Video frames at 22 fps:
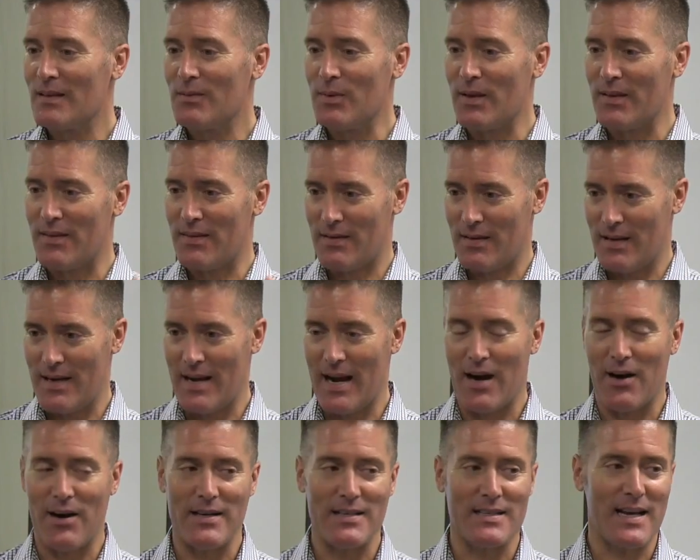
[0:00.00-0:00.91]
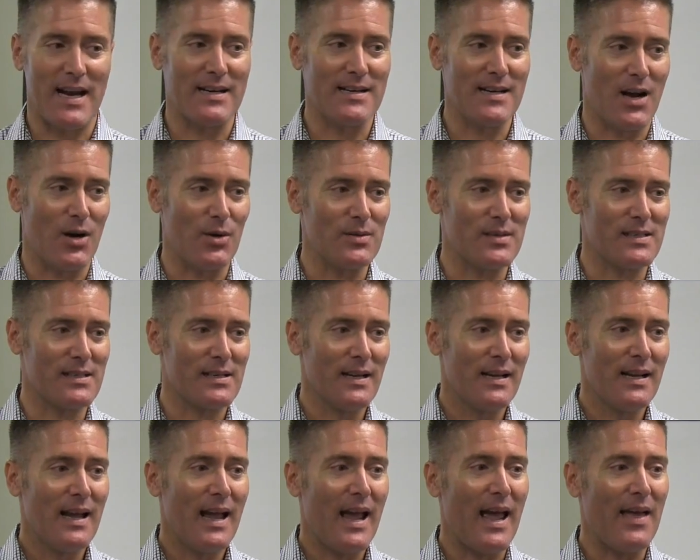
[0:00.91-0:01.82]
with an area to take notes.
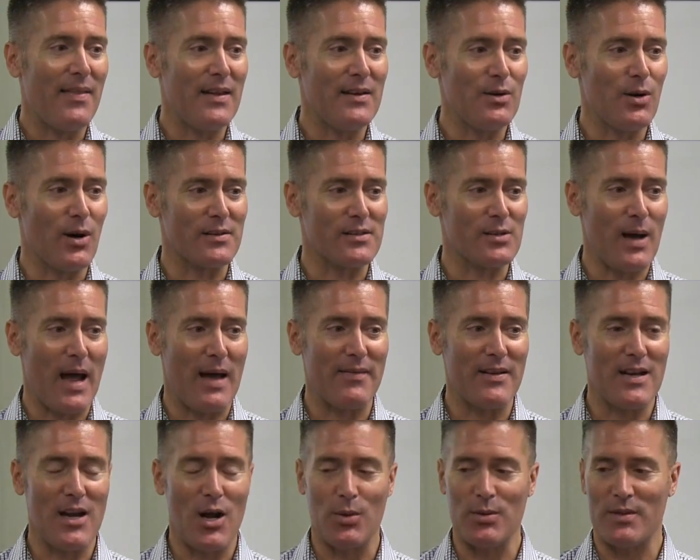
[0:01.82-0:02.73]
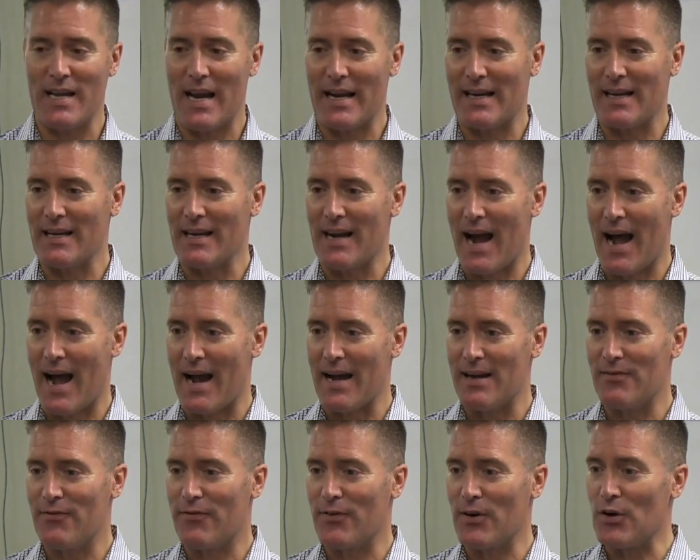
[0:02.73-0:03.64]
And then you also have a note-taking
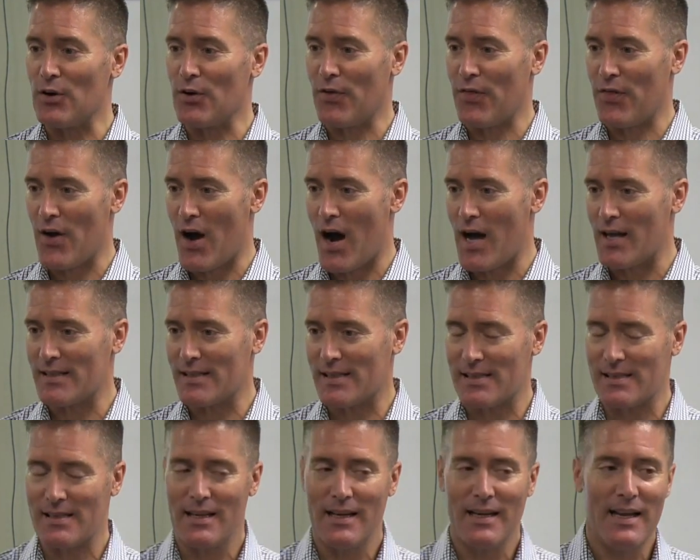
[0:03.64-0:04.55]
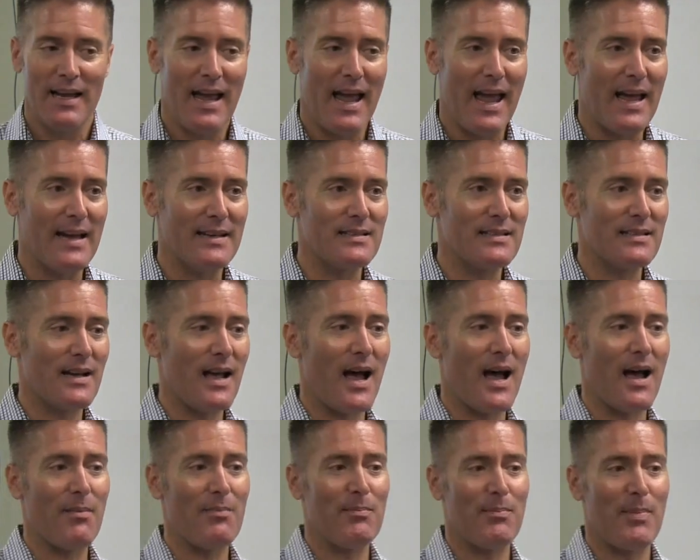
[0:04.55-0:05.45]
guide for your thoughts and
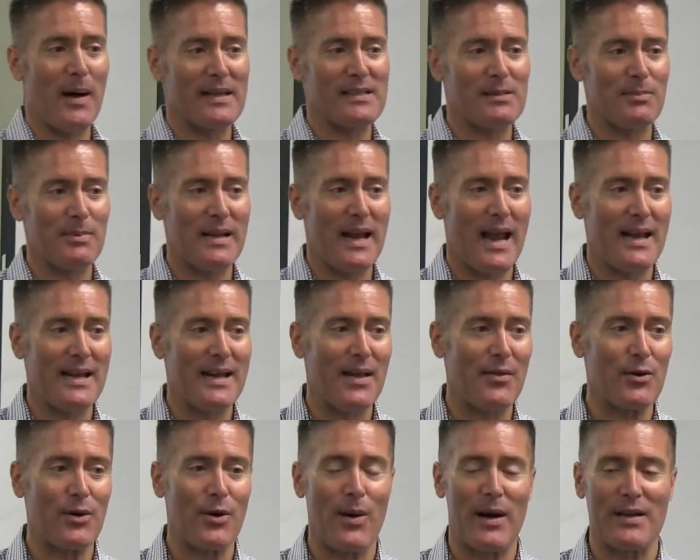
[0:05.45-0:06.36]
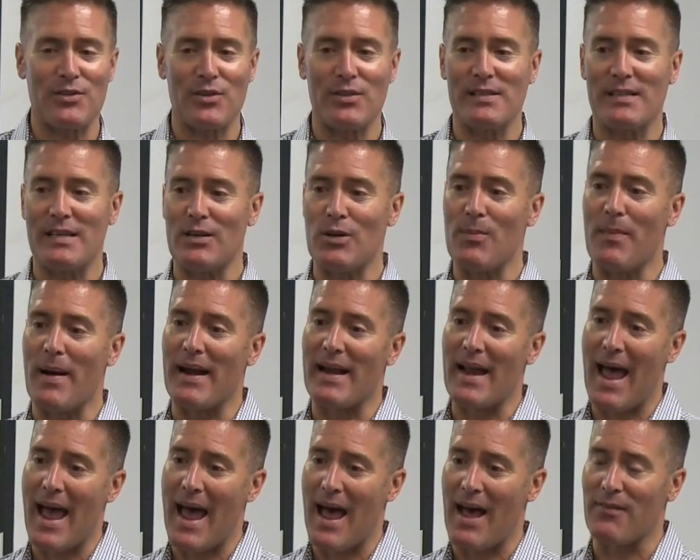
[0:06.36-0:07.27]
possibly any other questions that you might
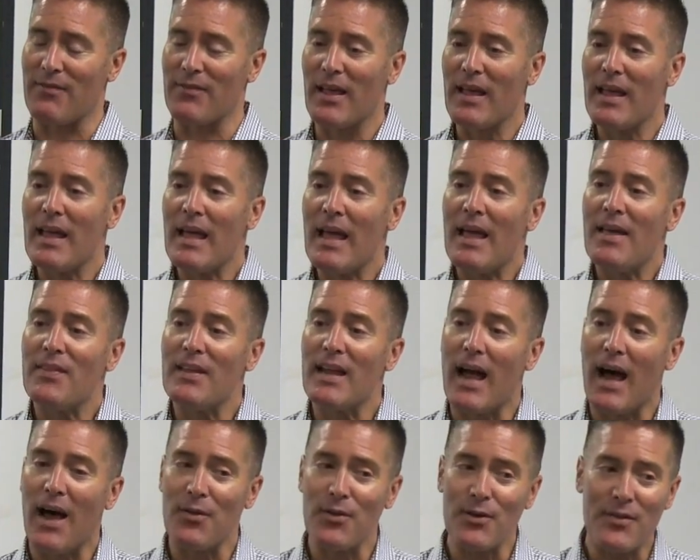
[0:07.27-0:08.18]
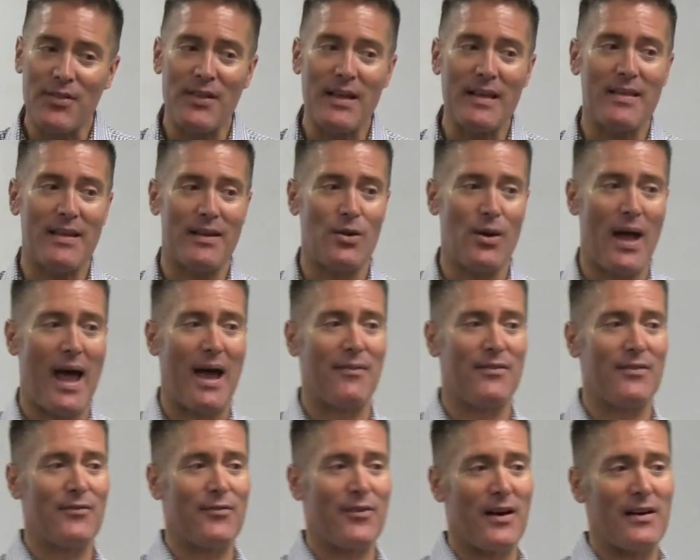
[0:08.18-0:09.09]
have. The other thing that you
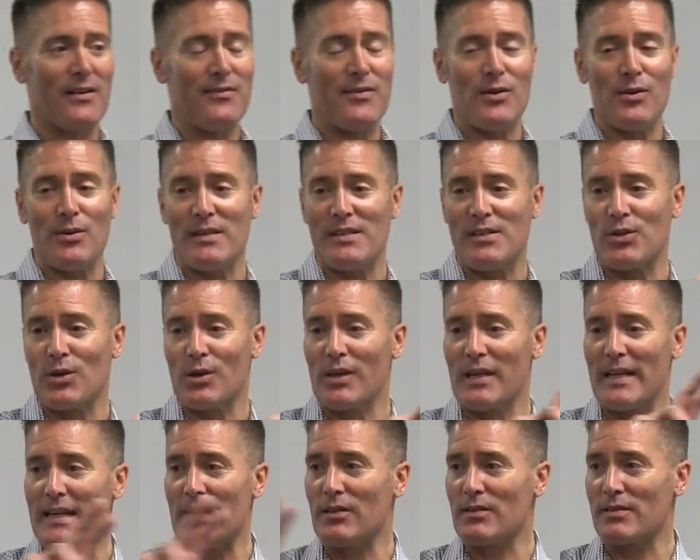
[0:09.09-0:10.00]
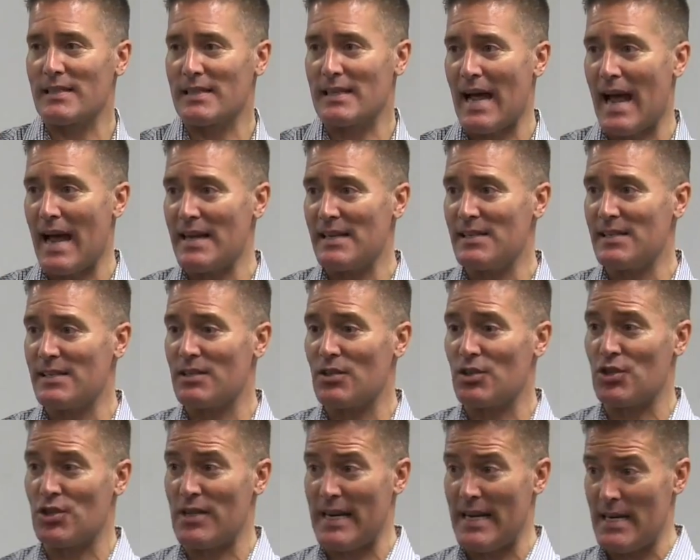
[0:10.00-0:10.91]
have in front of you is your legal-sized
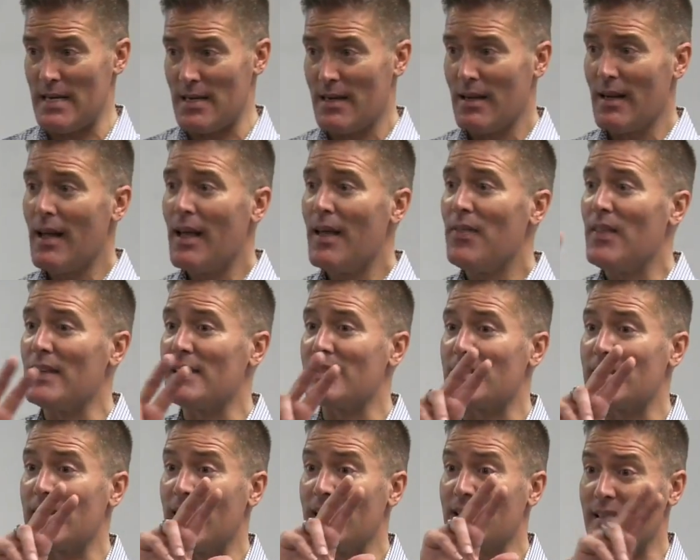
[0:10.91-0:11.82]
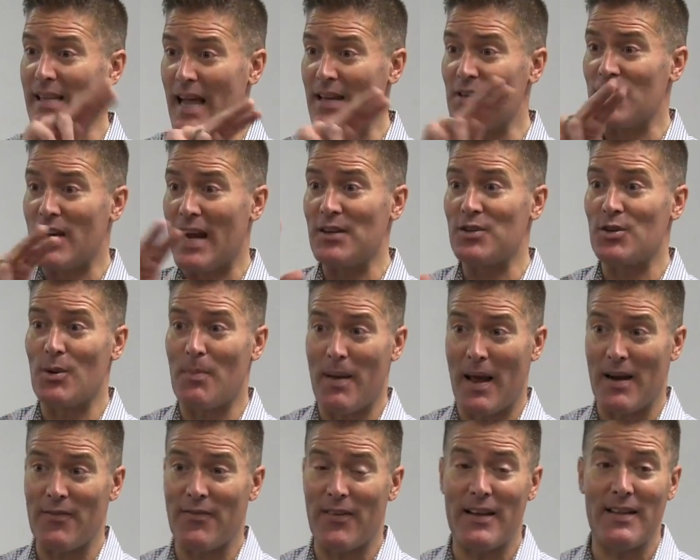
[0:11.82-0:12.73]
sheet that says educational
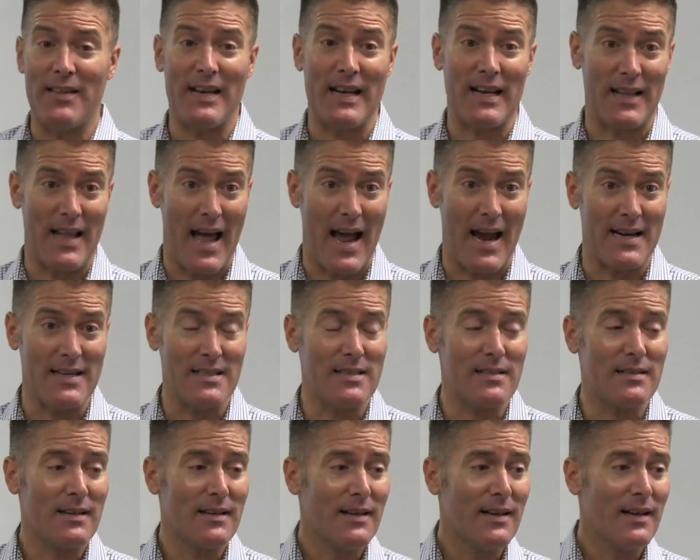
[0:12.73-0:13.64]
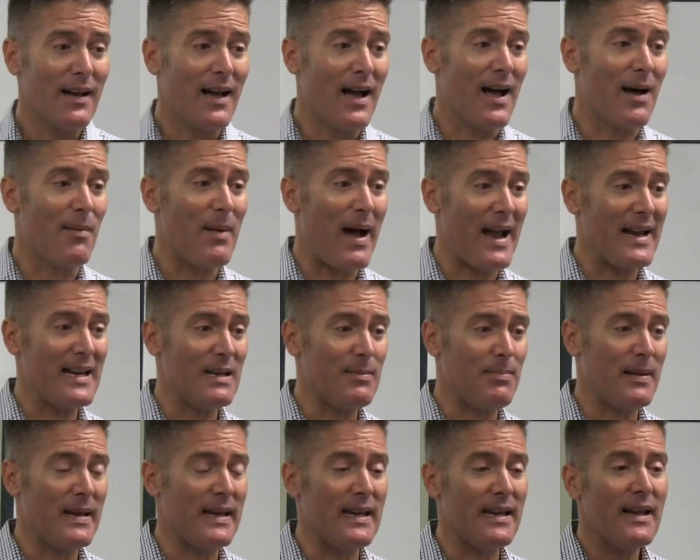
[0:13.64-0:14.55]
benefit and the aligned
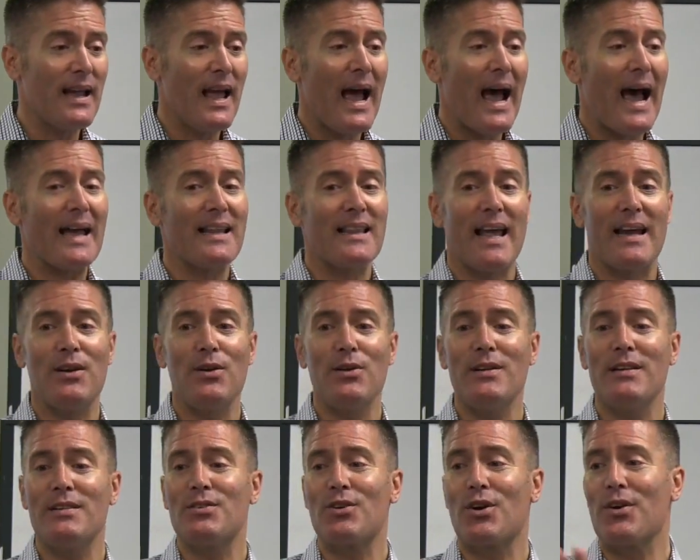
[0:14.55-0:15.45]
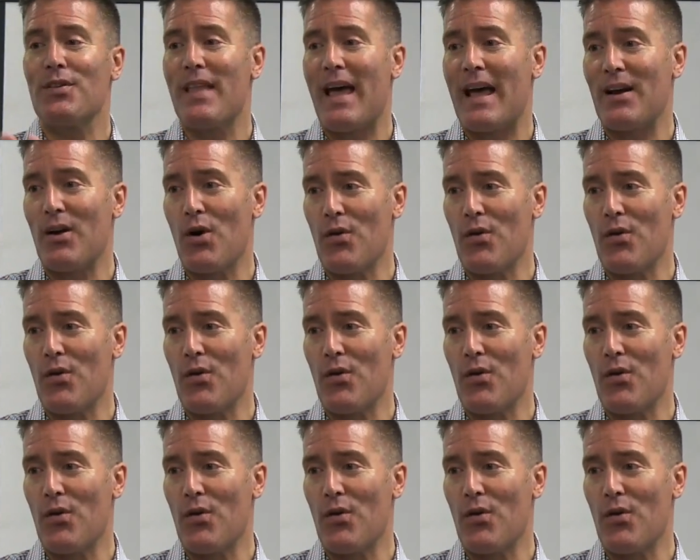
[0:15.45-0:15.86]
IEP. I'd like you to turn that